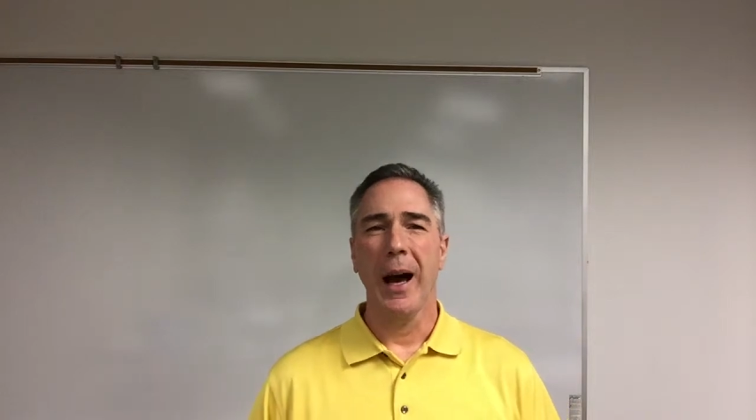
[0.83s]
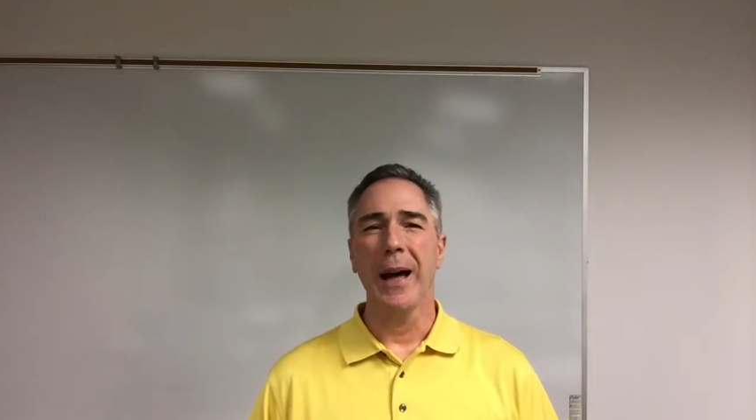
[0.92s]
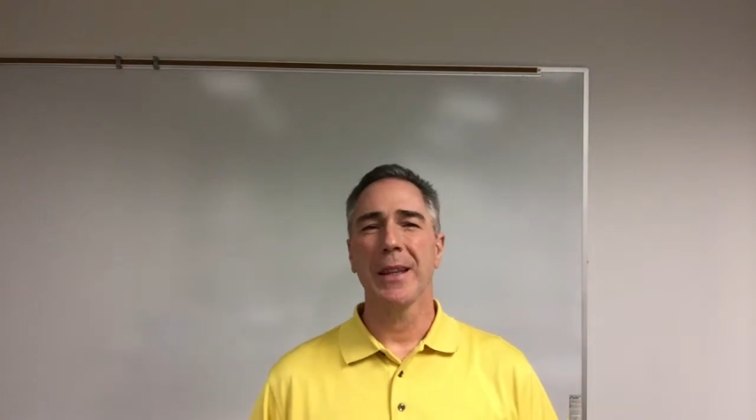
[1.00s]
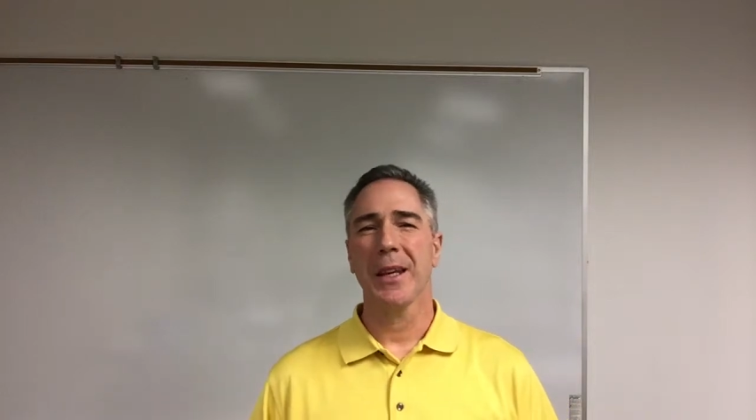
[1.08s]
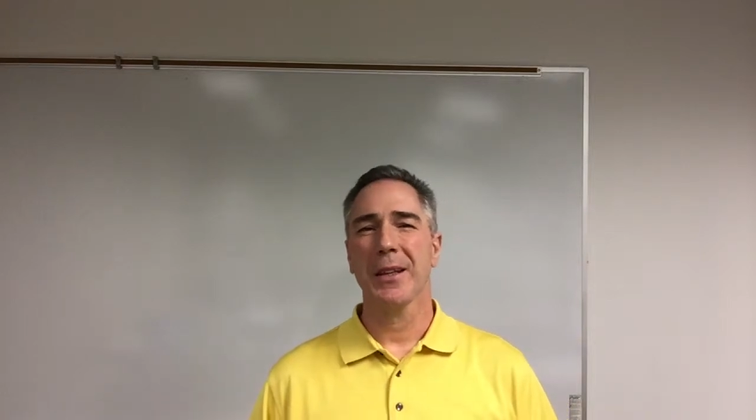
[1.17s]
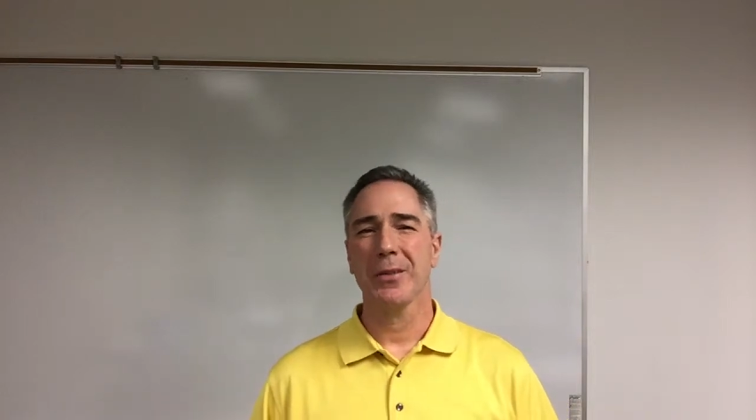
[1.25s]

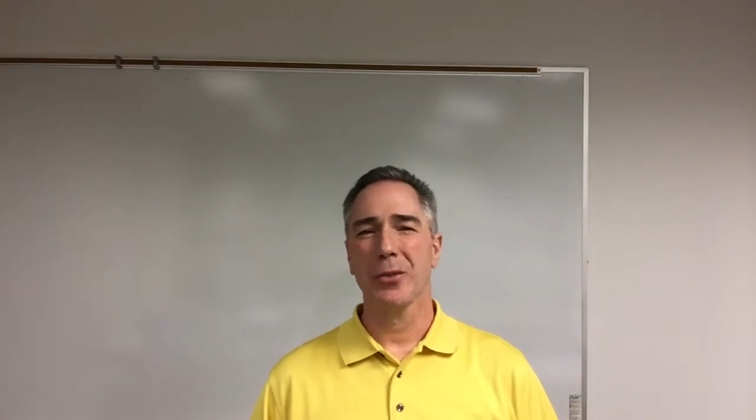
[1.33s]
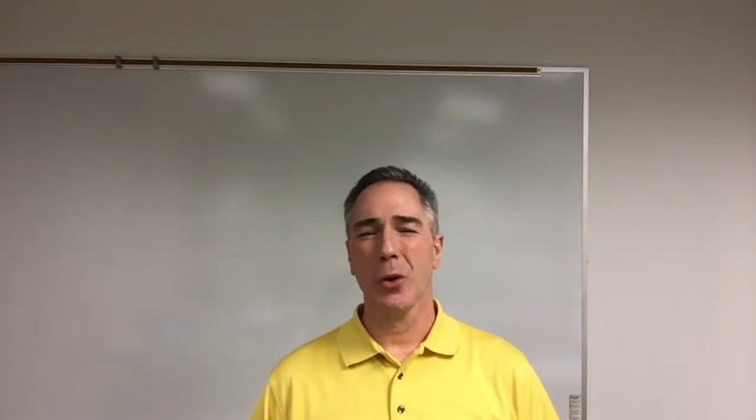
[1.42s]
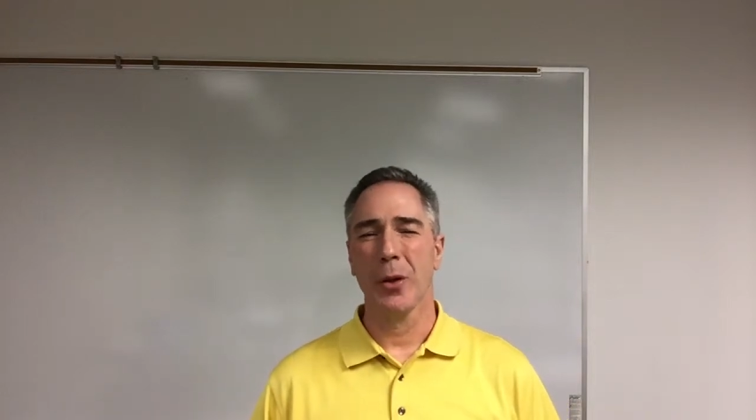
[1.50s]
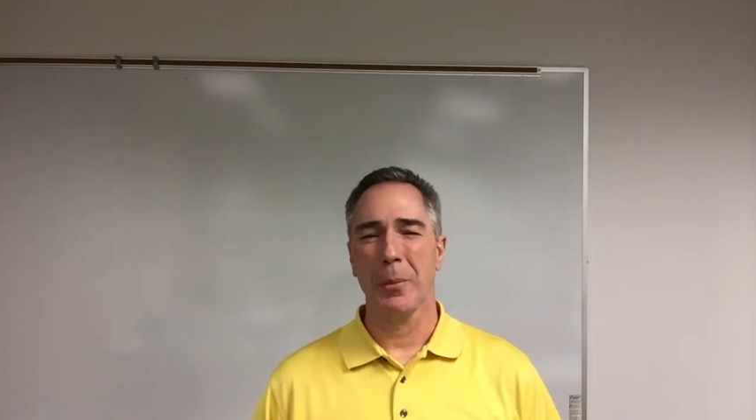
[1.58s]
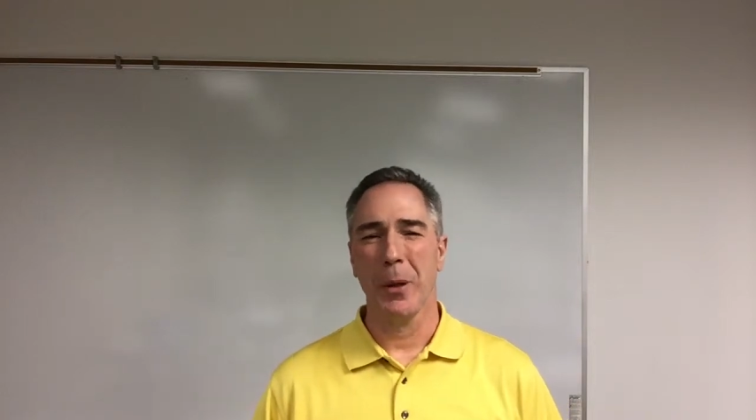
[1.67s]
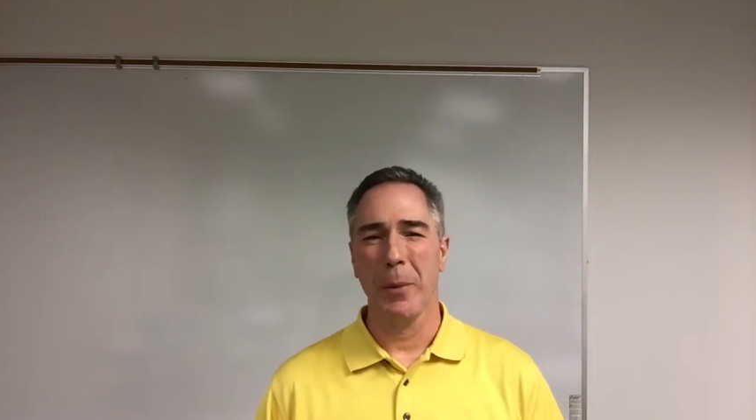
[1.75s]
Hi, thanks for
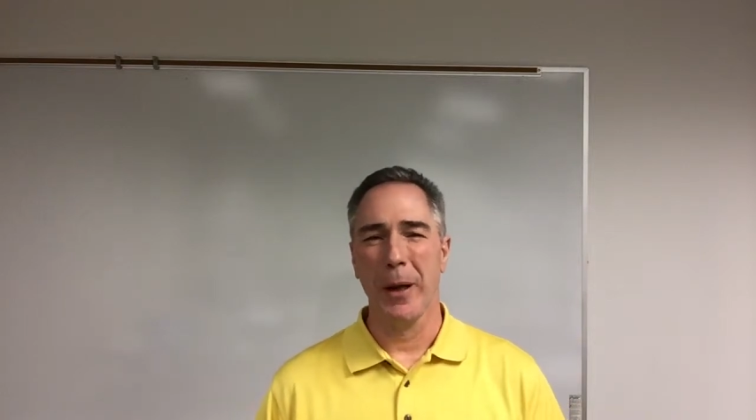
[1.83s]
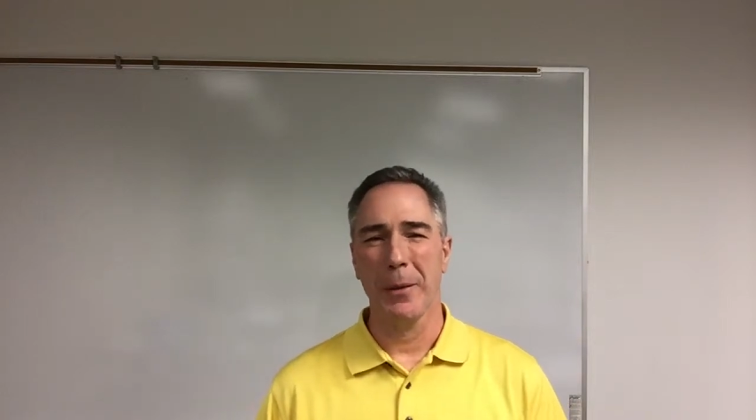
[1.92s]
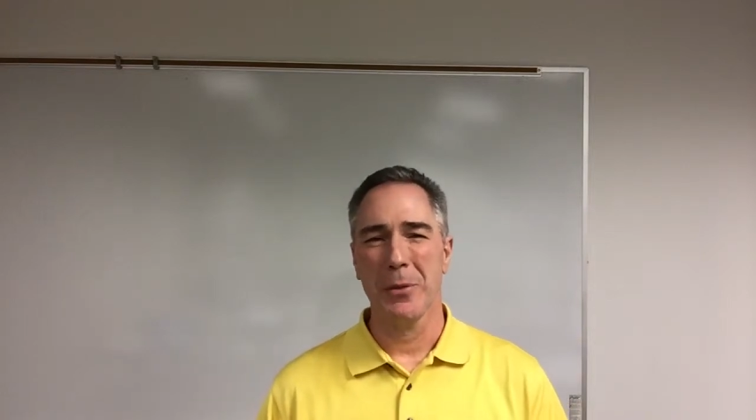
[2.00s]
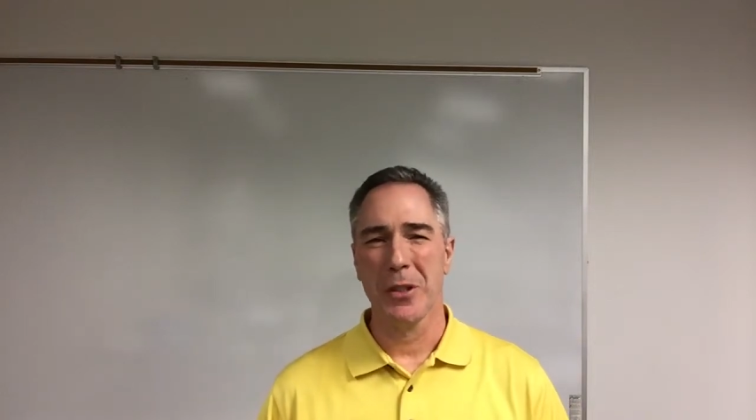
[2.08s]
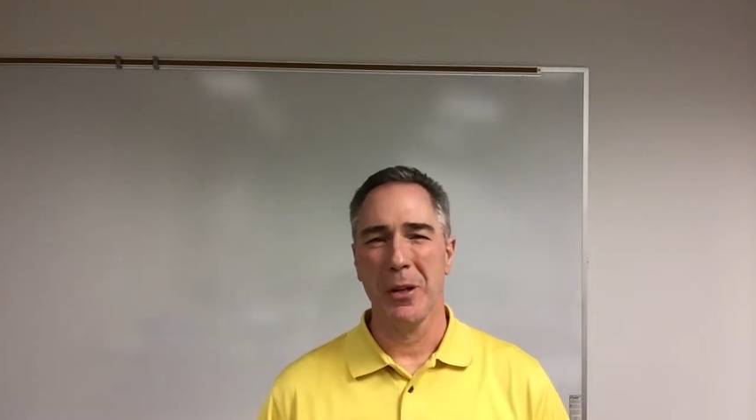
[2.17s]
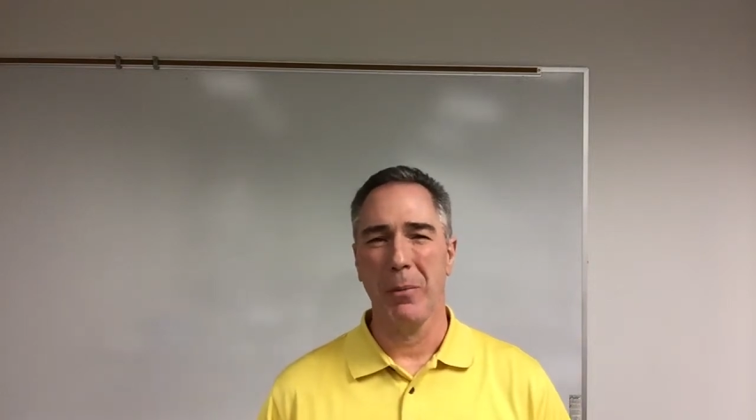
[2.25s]
joining me. My name
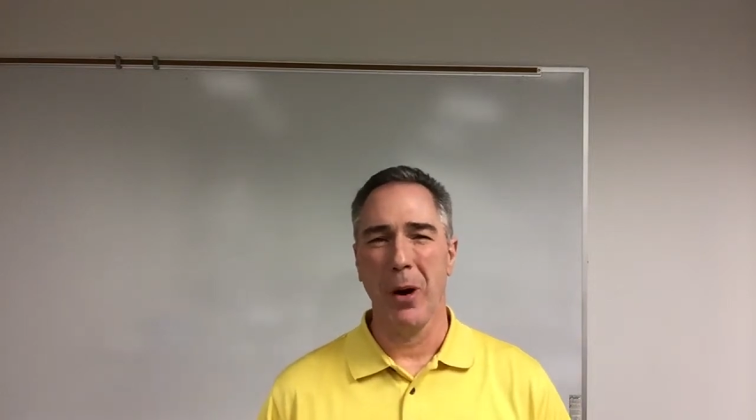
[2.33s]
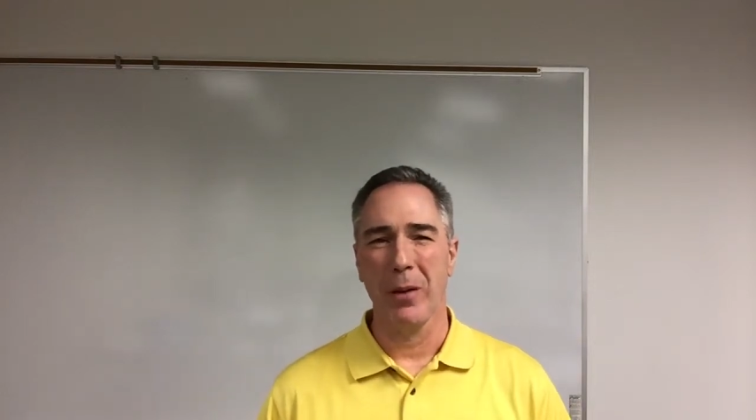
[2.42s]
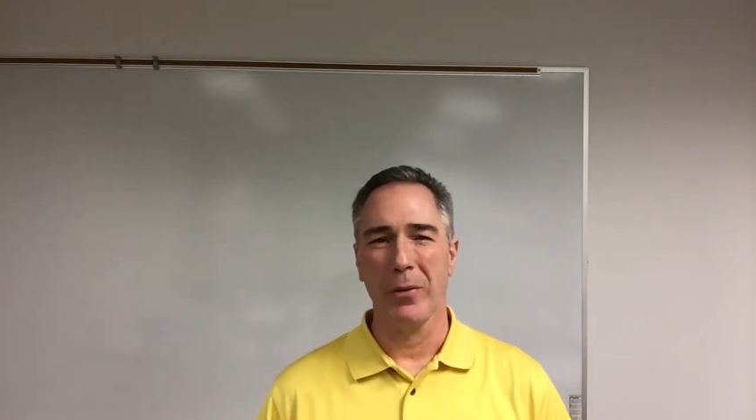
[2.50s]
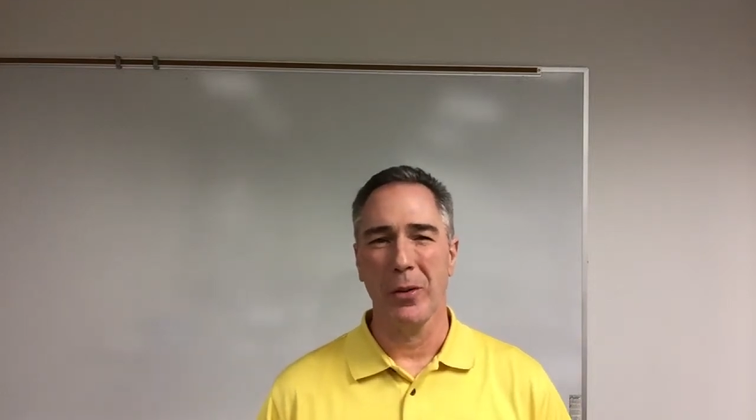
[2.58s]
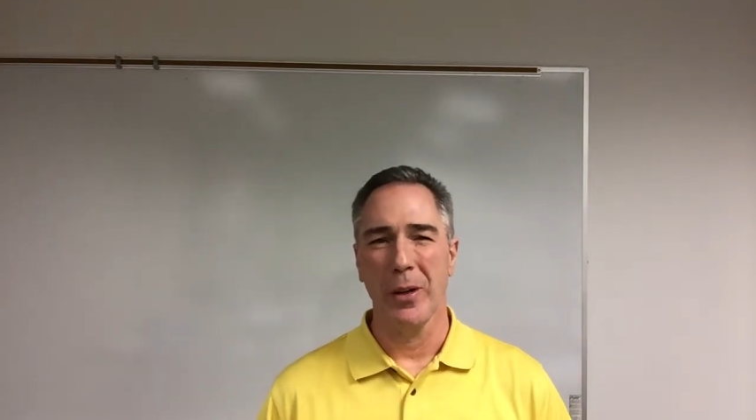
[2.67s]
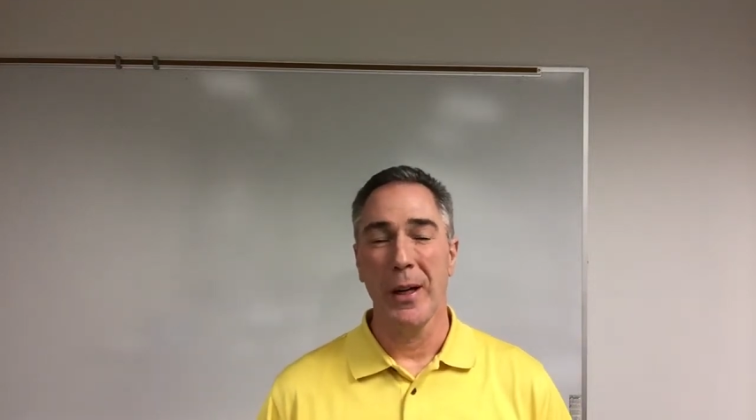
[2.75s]
is Tim
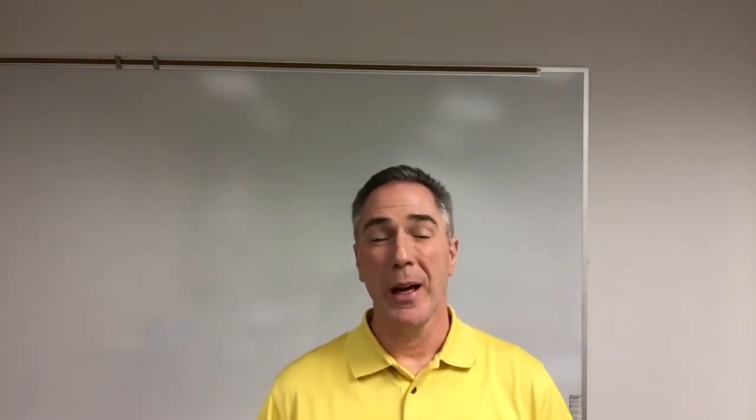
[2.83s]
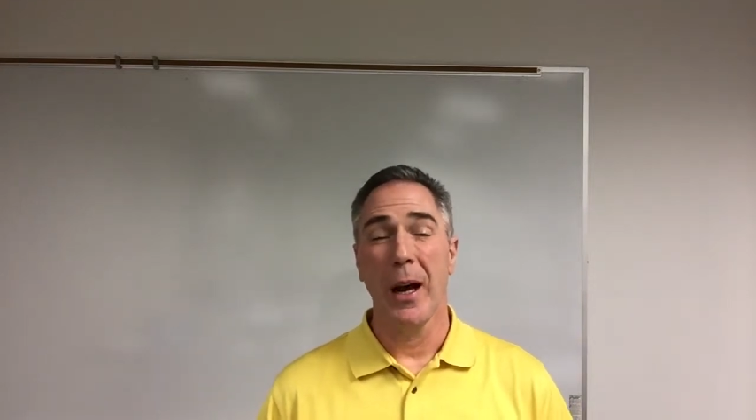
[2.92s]
Marvel.